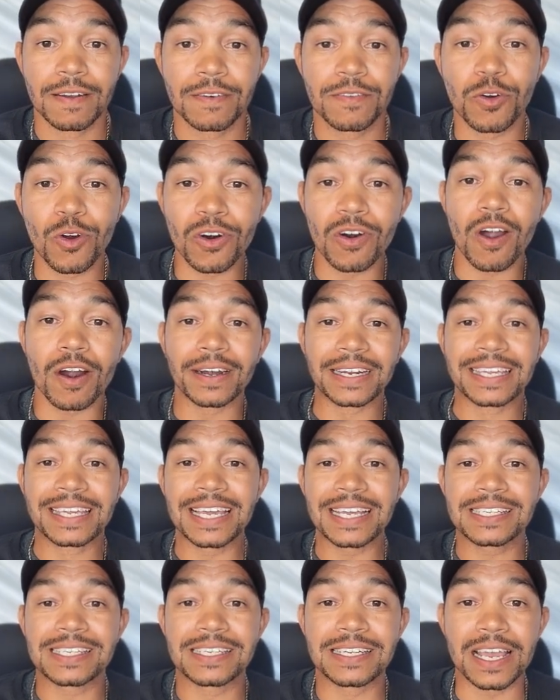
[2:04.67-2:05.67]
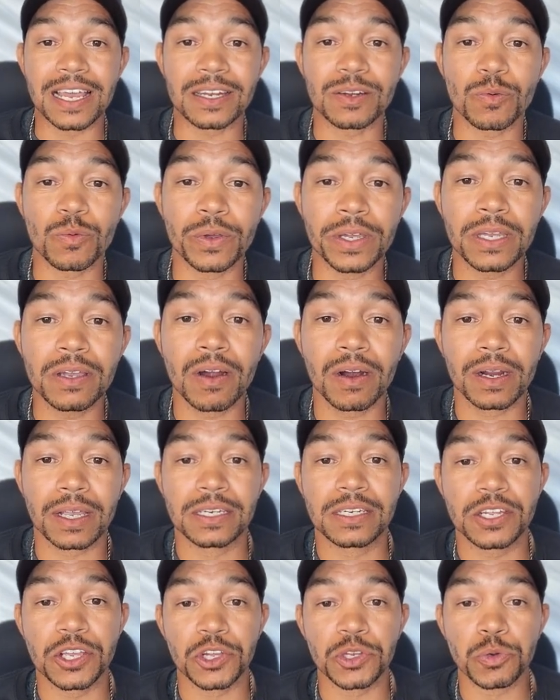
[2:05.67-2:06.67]
For our kick set, we are
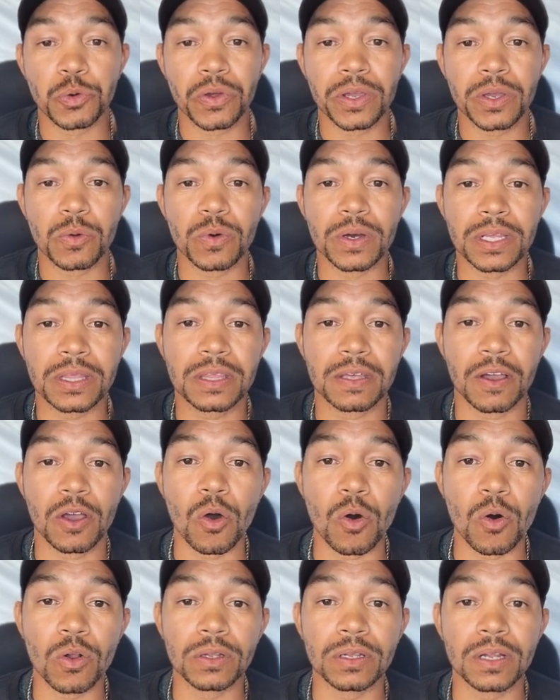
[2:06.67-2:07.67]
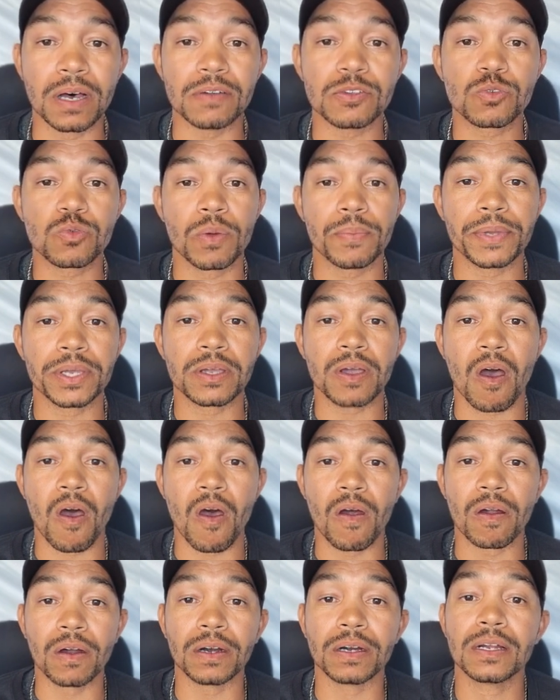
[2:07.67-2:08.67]
continuing with the goal of swimming
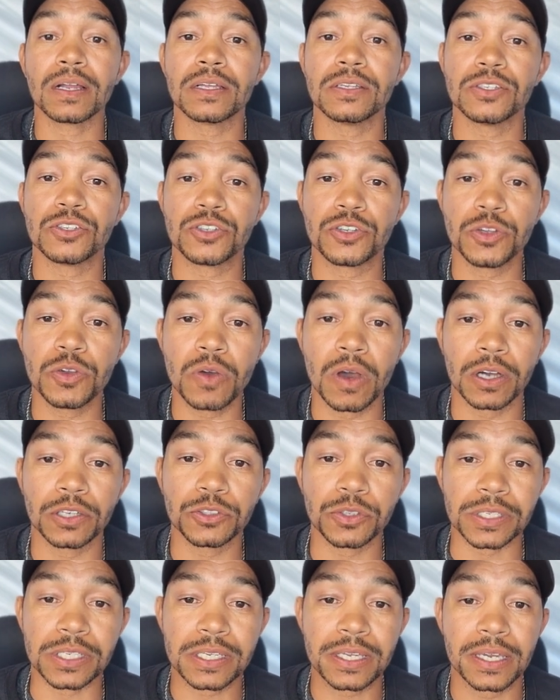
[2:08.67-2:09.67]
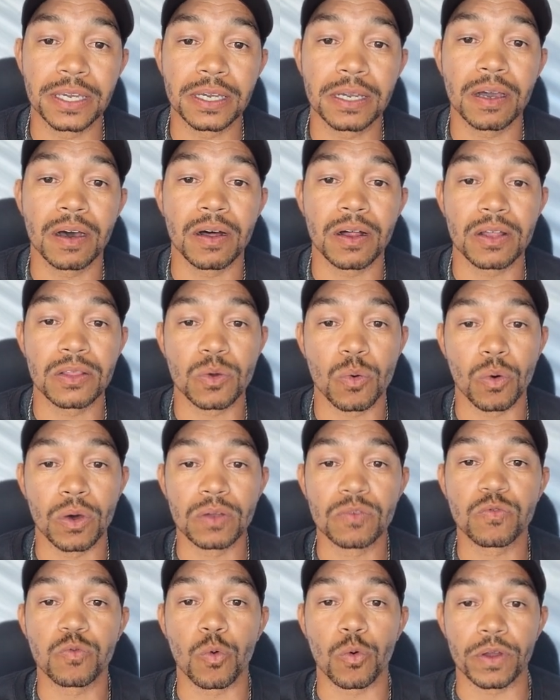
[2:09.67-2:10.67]
our 200s kick on the
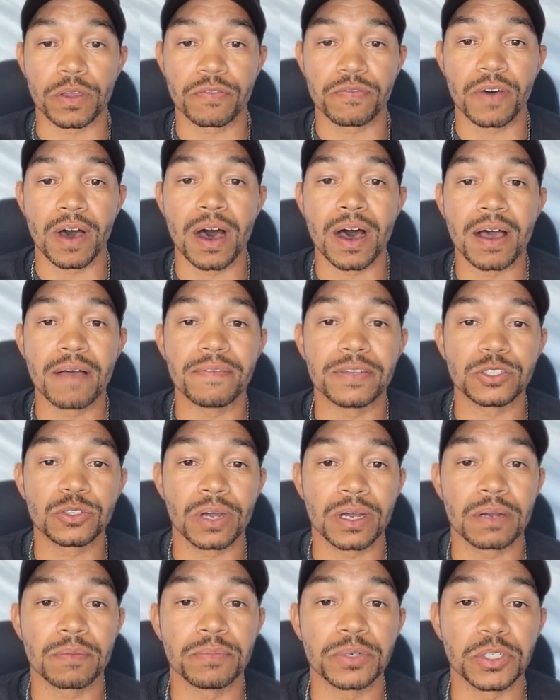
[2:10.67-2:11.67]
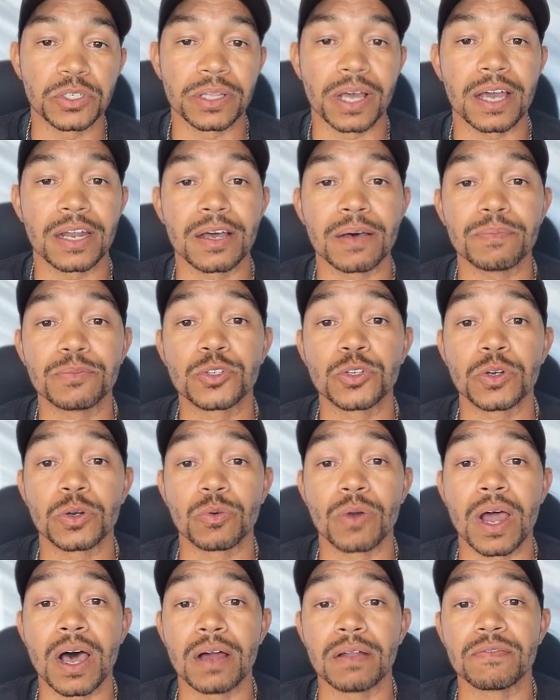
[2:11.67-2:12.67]
145 and trying to build that up to
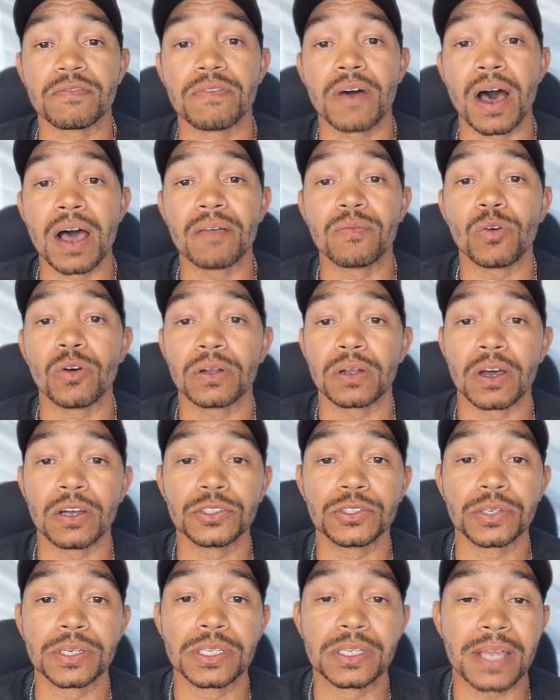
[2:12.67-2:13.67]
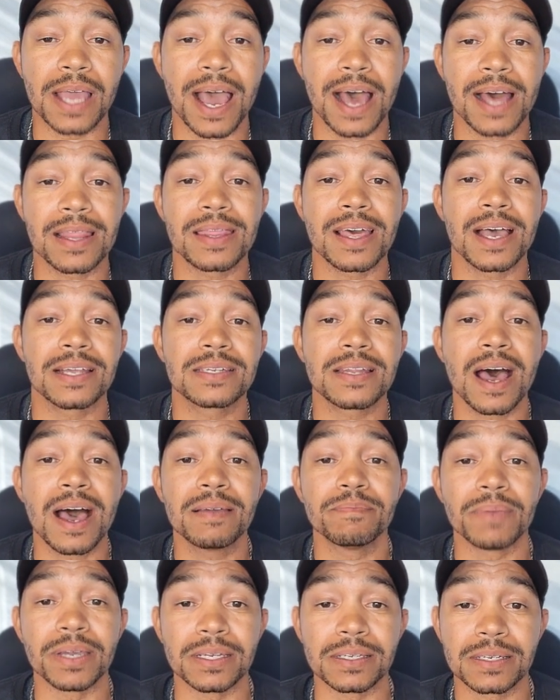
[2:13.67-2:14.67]
around 5 100s at that
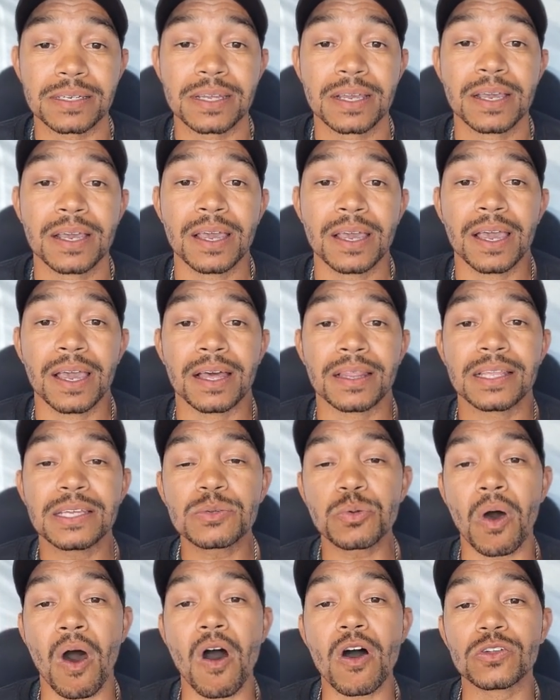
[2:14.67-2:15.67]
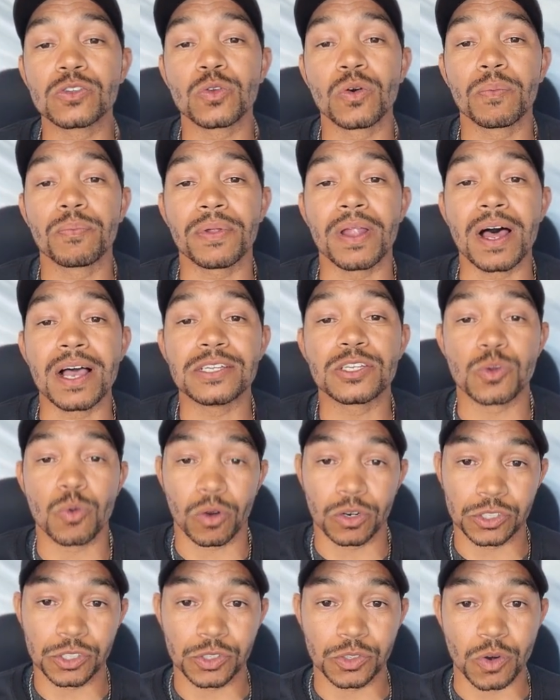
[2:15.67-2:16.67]
time base. This also applies to
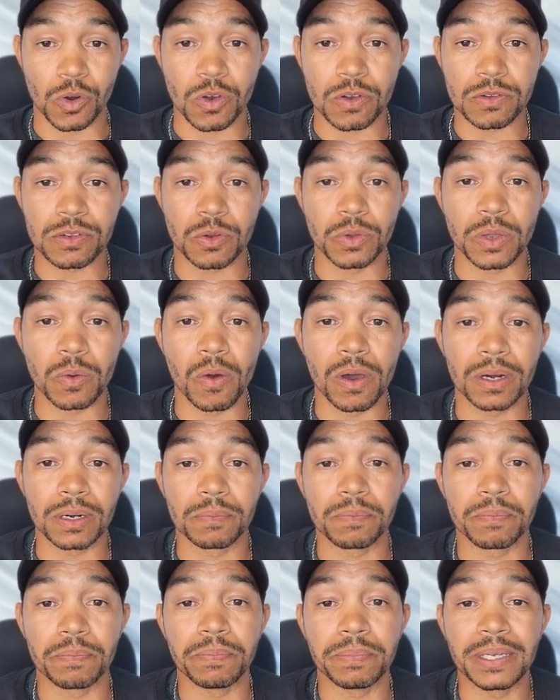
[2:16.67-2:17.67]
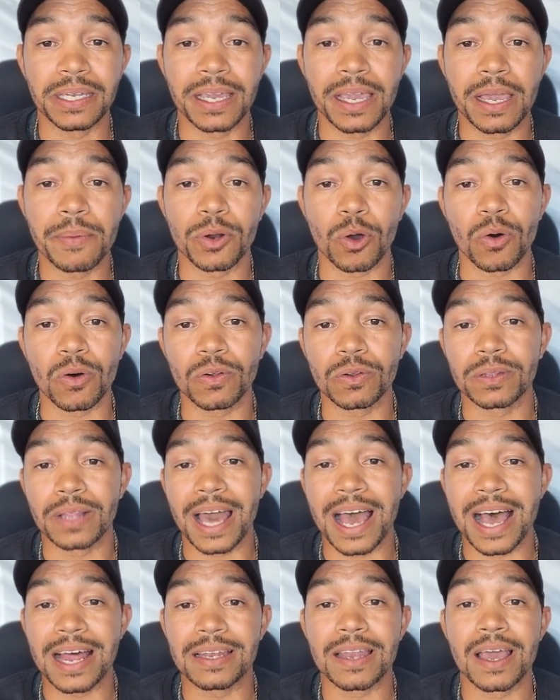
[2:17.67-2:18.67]
our strokes. We want to be able to hold
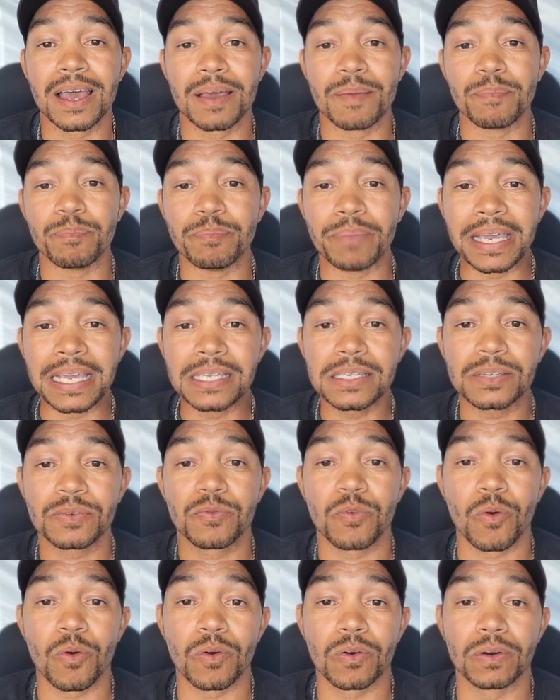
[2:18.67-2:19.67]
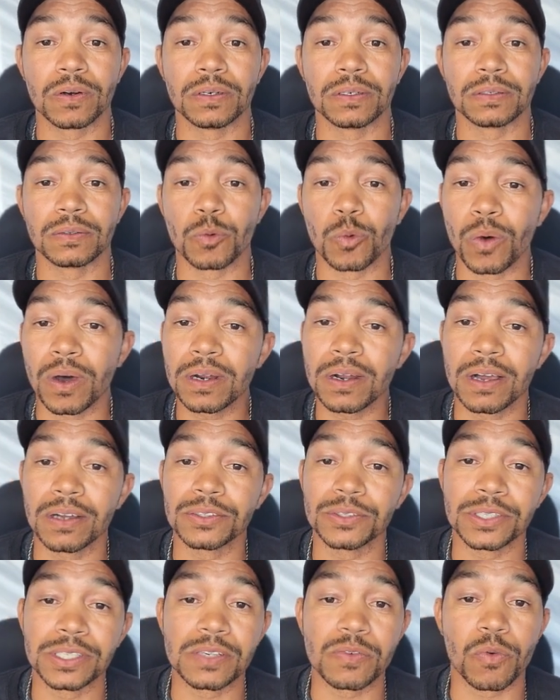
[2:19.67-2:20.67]
that base for
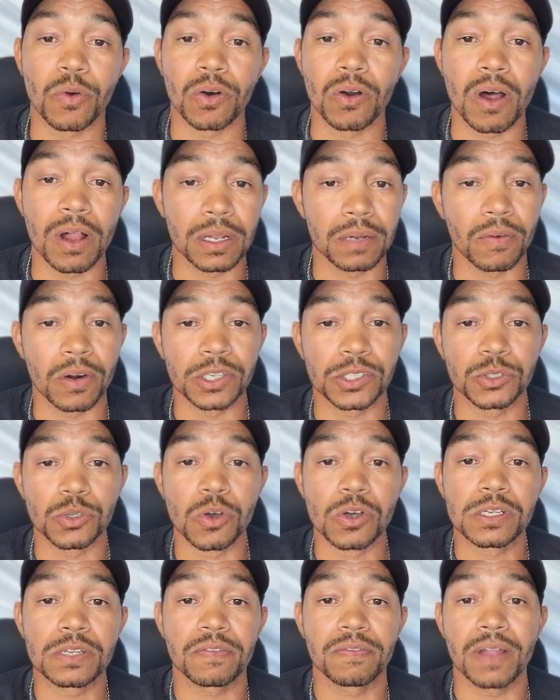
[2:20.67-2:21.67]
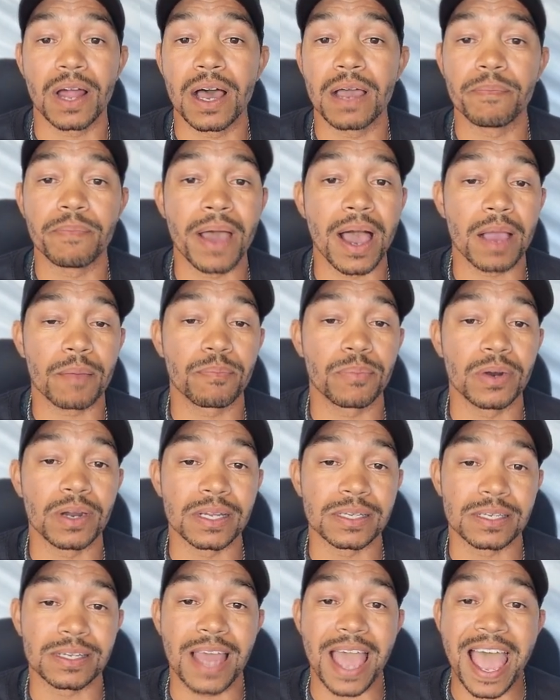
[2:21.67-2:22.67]
100s for all of our strokes, fly, back,
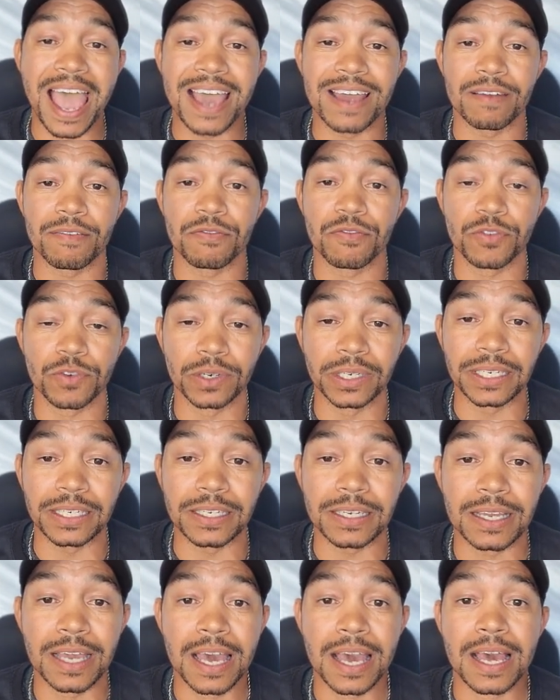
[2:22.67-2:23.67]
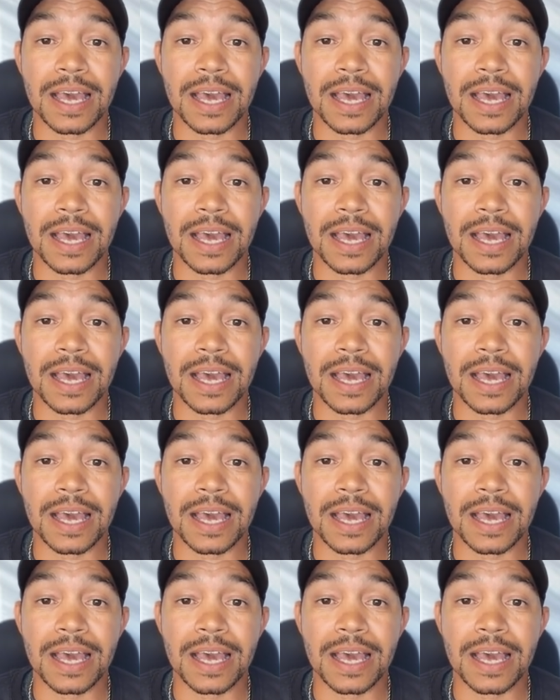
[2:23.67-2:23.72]
breast, and free.